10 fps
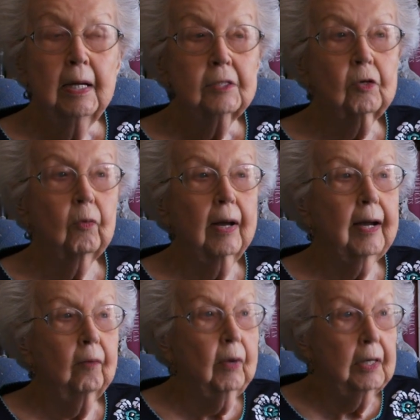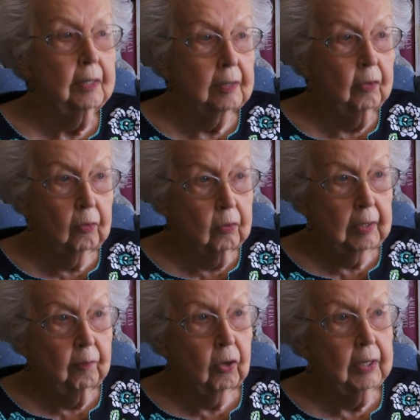So when I went in the
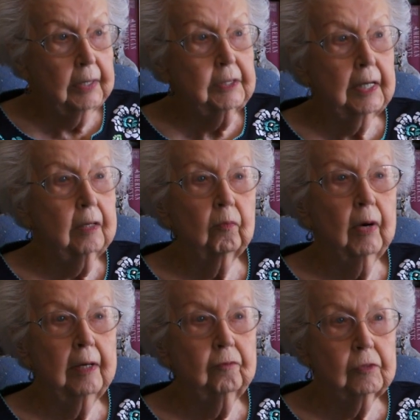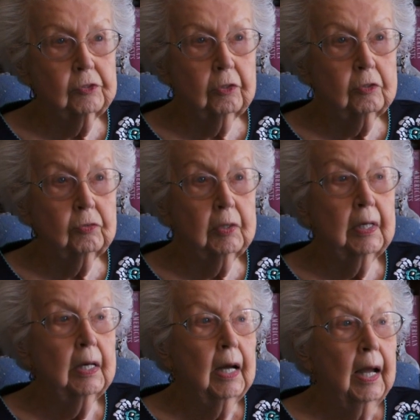early morning to get him ready for
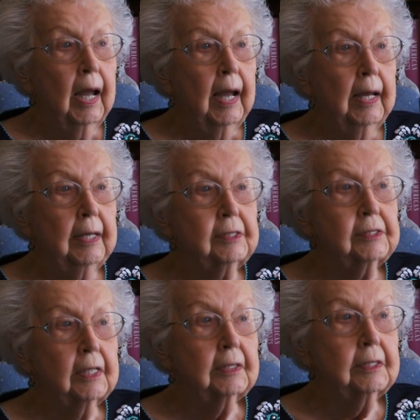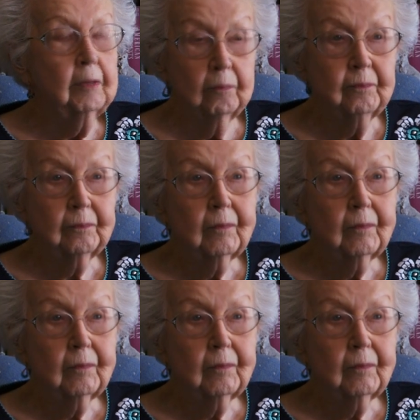surgery, he said, um,